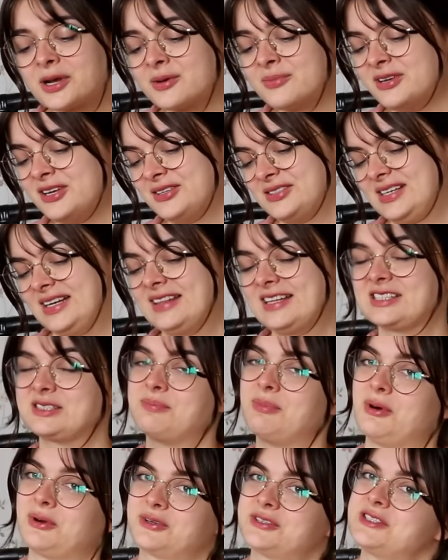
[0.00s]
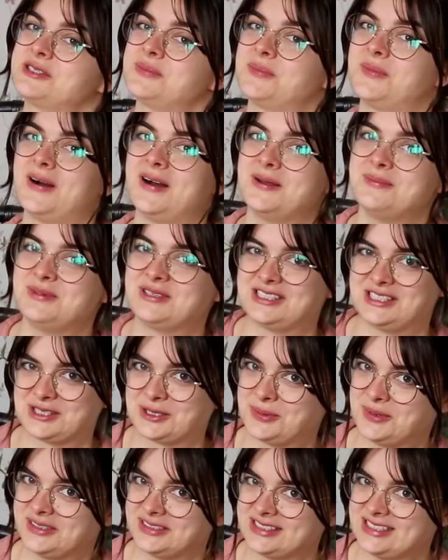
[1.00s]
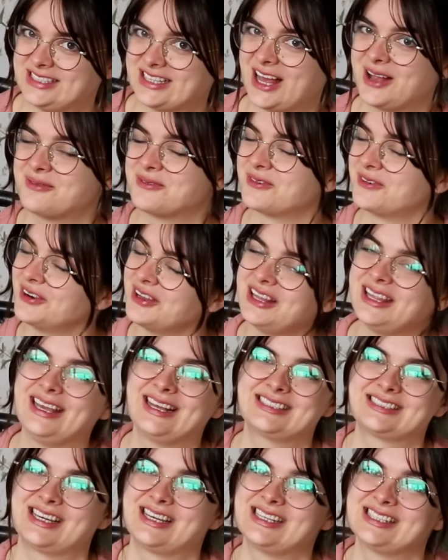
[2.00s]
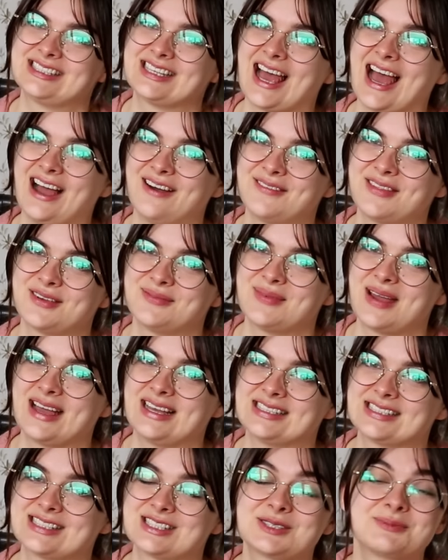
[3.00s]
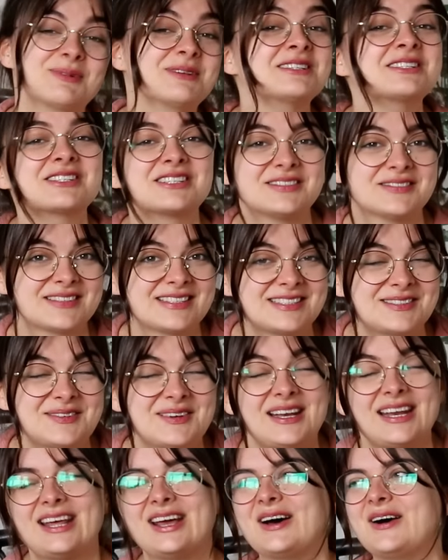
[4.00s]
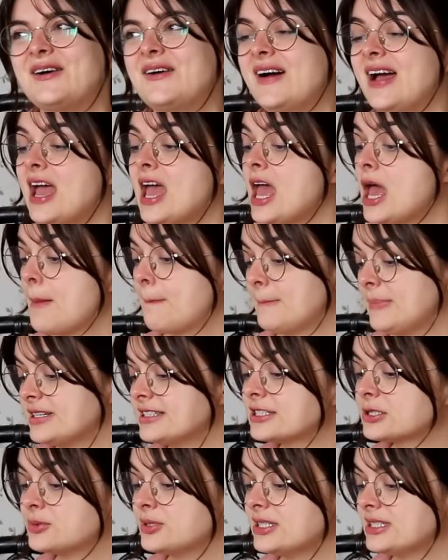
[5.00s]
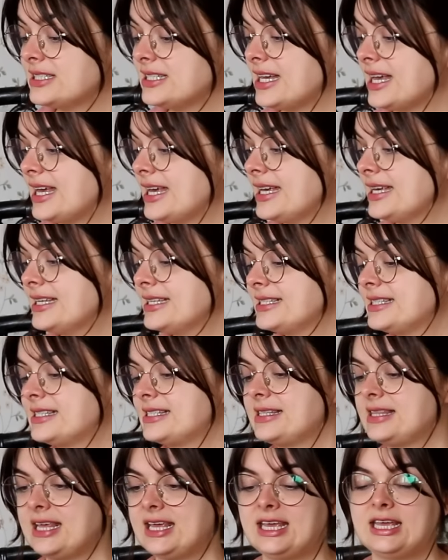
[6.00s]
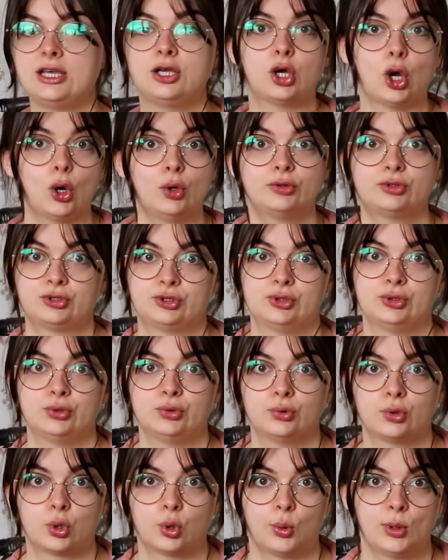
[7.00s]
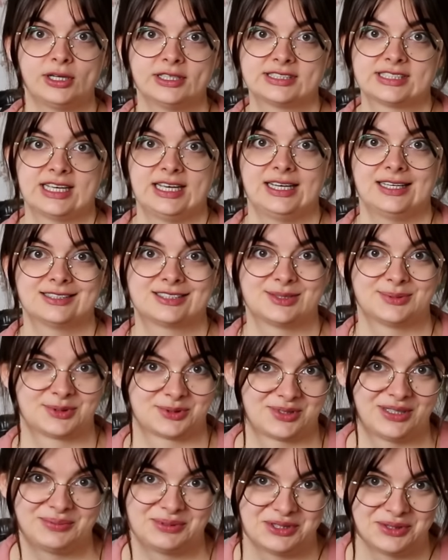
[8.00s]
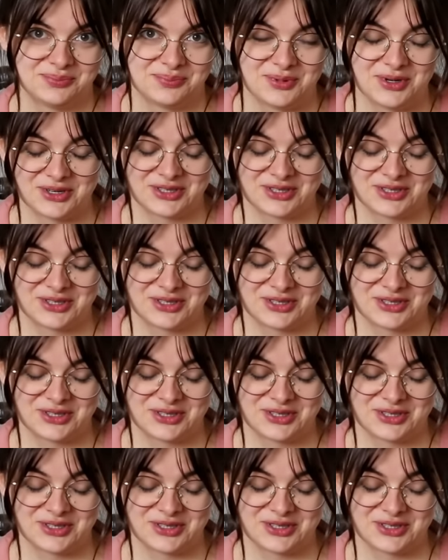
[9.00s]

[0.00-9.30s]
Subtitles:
I'm gonna be using this box by Mrs. Quilty, and I'm really excited to have them as the sponsor of this video. Mrs. Quilty is the go-to quilting subscription